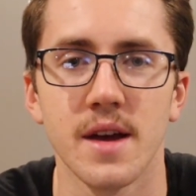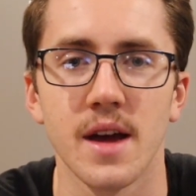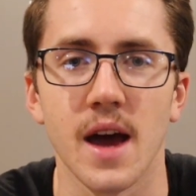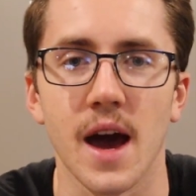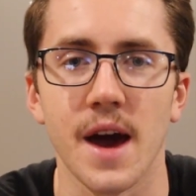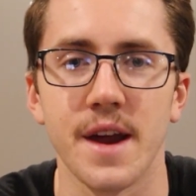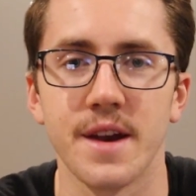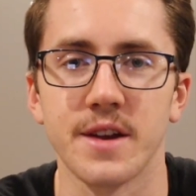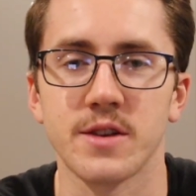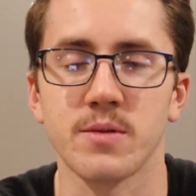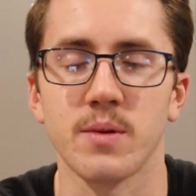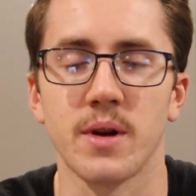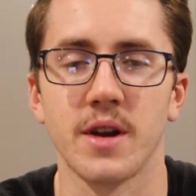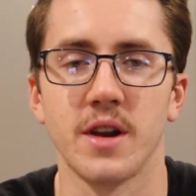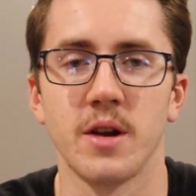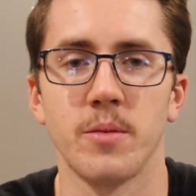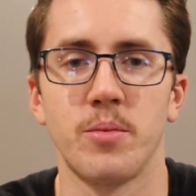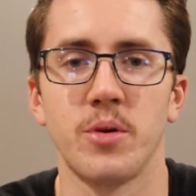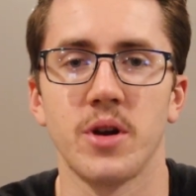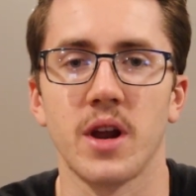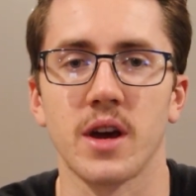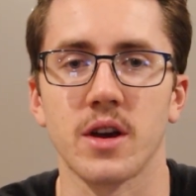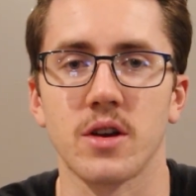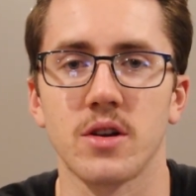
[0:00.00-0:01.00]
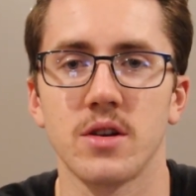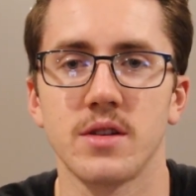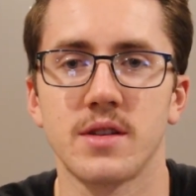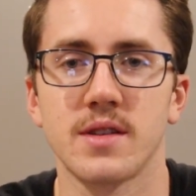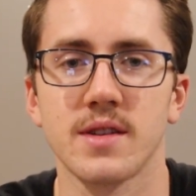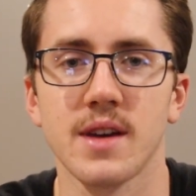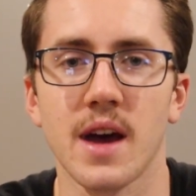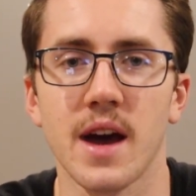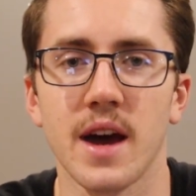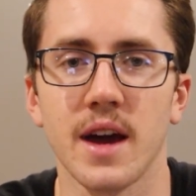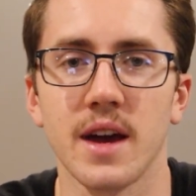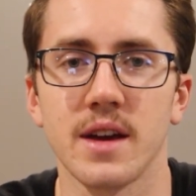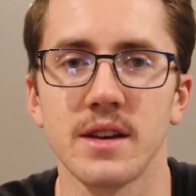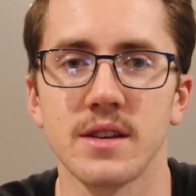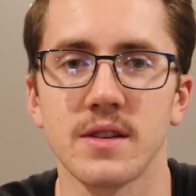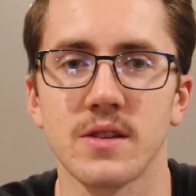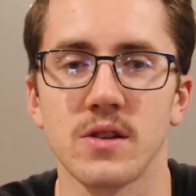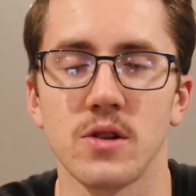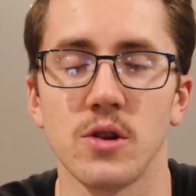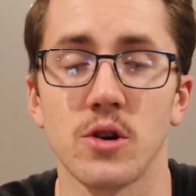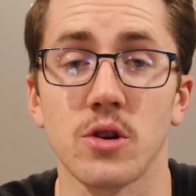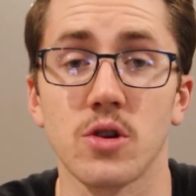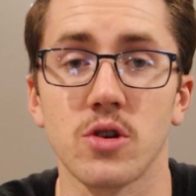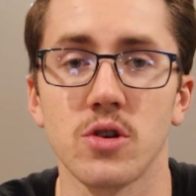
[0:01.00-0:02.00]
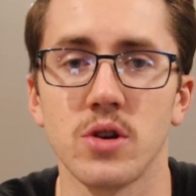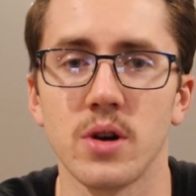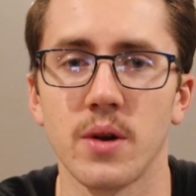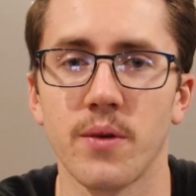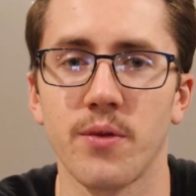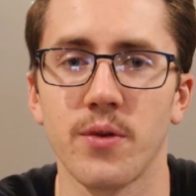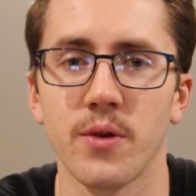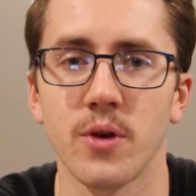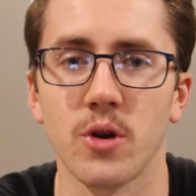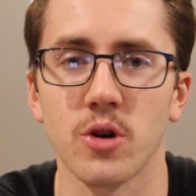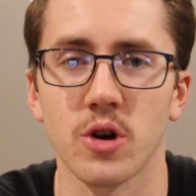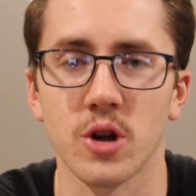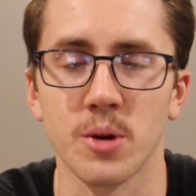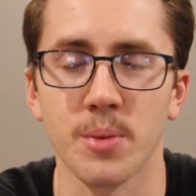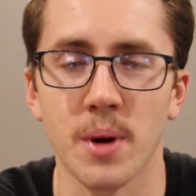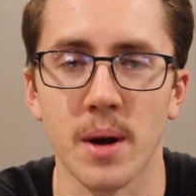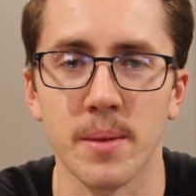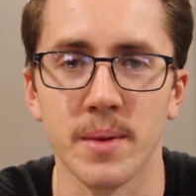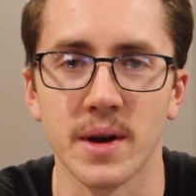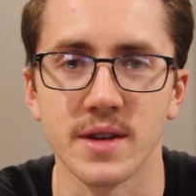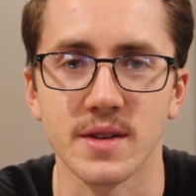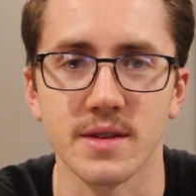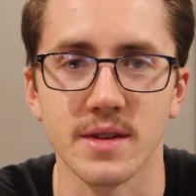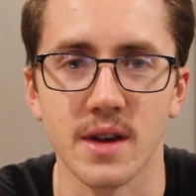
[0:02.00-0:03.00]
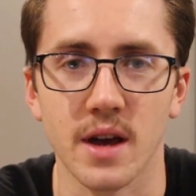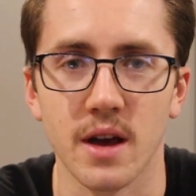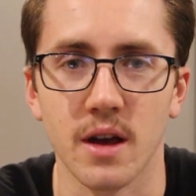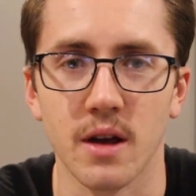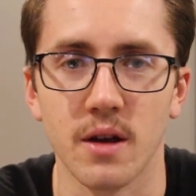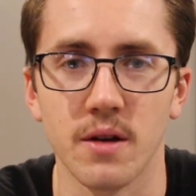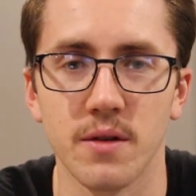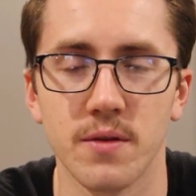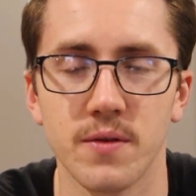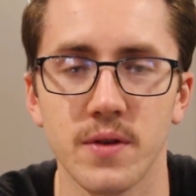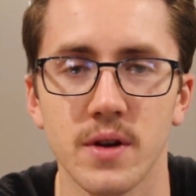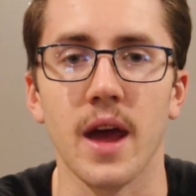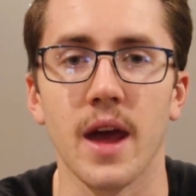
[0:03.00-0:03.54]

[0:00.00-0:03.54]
I just wanted to put on good size, look good, feel good about myself.